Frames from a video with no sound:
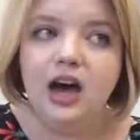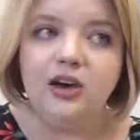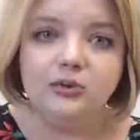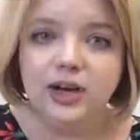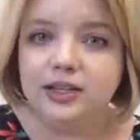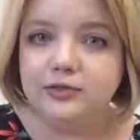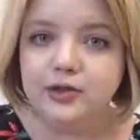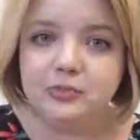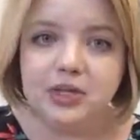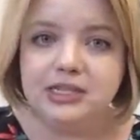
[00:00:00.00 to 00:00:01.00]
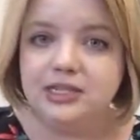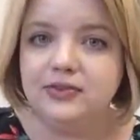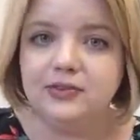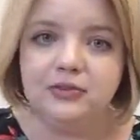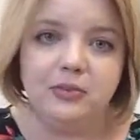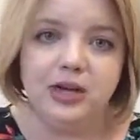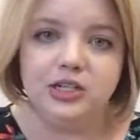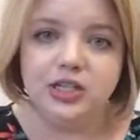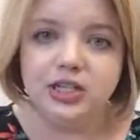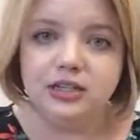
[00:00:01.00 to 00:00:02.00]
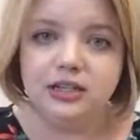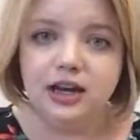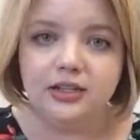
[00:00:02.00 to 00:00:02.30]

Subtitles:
a relevant piece of information,